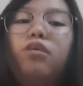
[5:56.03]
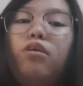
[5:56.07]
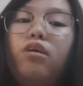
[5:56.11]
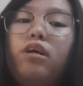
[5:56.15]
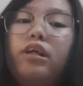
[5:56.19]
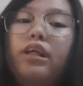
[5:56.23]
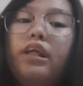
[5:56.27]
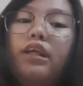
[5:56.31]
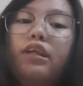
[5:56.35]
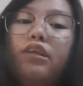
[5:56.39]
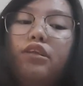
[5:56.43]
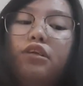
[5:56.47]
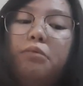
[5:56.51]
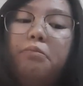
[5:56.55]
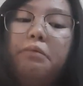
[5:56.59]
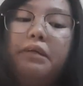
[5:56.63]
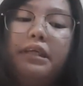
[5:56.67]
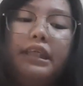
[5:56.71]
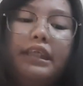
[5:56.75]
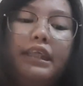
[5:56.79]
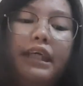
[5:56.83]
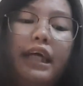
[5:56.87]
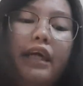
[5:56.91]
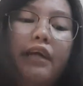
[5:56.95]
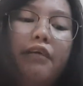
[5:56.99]
order to be
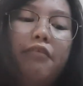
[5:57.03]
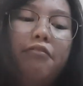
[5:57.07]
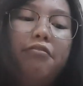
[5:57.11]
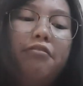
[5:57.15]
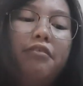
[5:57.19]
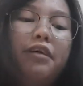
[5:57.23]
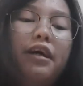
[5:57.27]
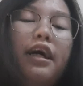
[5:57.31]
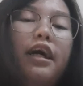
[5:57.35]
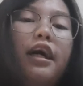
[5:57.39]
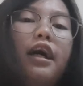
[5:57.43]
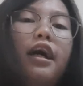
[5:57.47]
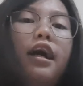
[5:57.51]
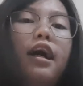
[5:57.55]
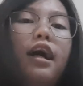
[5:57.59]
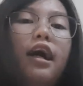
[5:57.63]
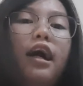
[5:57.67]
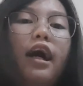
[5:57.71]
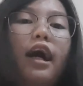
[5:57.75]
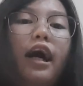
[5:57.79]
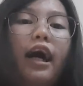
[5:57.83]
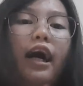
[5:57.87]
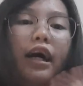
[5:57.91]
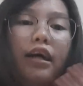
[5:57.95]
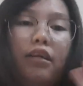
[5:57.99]
safe.
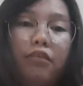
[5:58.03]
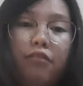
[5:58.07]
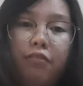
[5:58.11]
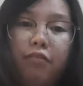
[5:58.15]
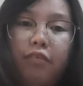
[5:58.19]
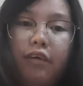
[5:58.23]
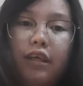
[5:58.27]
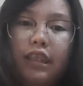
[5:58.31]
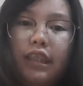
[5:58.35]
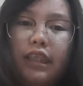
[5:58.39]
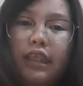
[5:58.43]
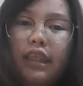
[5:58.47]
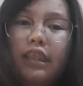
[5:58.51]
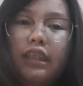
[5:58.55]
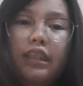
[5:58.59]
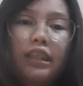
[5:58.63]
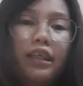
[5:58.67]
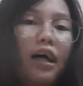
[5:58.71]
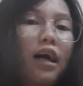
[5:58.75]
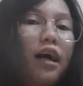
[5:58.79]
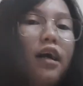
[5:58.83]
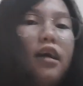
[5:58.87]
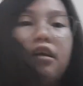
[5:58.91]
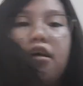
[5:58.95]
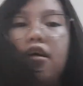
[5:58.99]
And vaccines
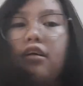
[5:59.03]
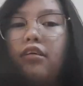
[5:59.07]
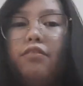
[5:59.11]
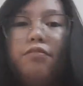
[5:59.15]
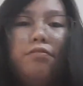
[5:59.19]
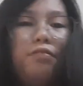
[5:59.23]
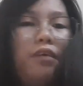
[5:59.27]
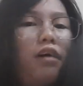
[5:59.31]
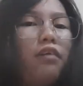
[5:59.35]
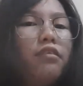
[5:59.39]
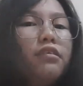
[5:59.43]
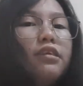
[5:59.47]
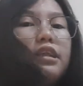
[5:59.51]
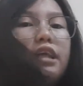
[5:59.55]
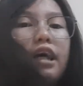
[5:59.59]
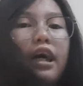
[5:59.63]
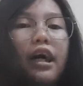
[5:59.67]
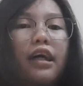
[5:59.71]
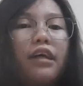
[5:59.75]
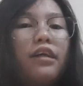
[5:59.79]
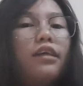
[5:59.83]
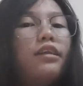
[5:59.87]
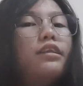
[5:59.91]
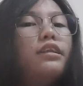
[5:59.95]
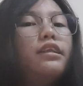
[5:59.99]
are not found
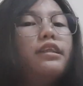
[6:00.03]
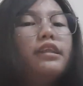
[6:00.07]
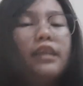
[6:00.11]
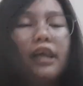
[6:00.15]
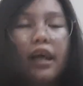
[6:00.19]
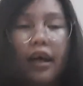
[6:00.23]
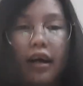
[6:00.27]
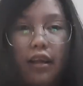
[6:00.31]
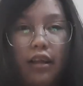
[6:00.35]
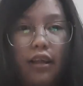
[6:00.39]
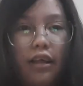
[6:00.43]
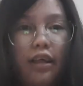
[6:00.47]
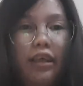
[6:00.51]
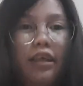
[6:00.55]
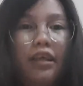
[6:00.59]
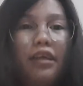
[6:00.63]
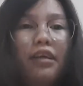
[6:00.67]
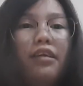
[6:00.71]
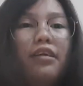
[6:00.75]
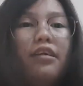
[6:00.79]
yet, sadly.